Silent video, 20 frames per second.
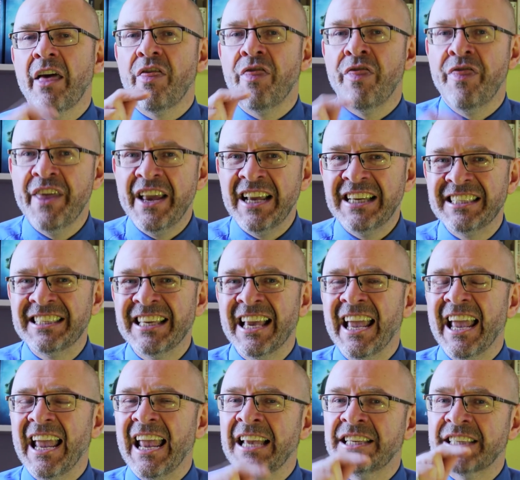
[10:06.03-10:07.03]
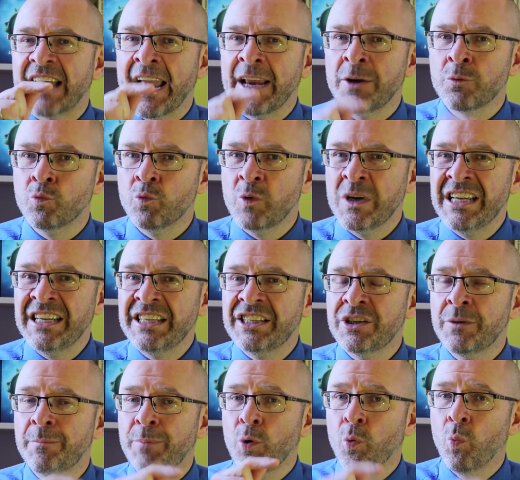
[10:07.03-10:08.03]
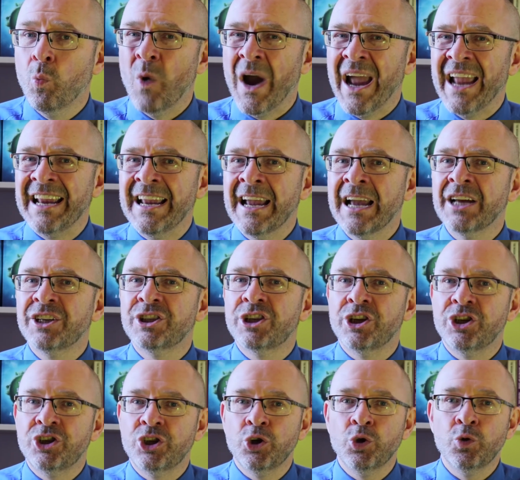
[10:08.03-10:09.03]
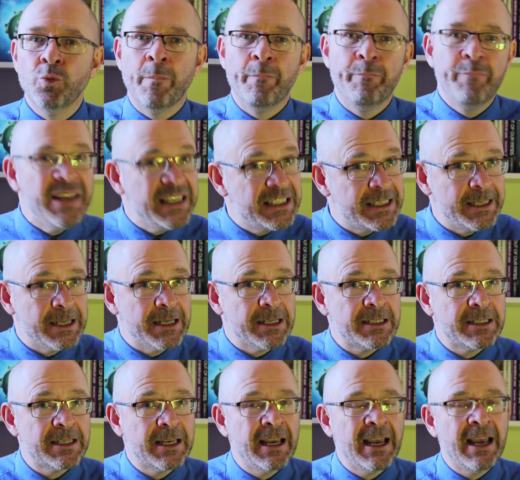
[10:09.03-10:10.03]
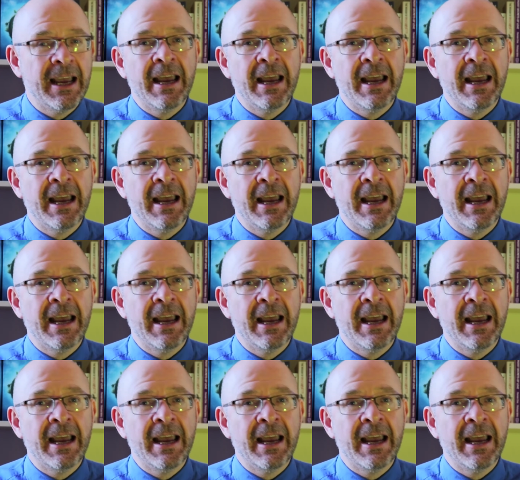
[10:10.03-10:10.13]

this is a reasonable way to do business.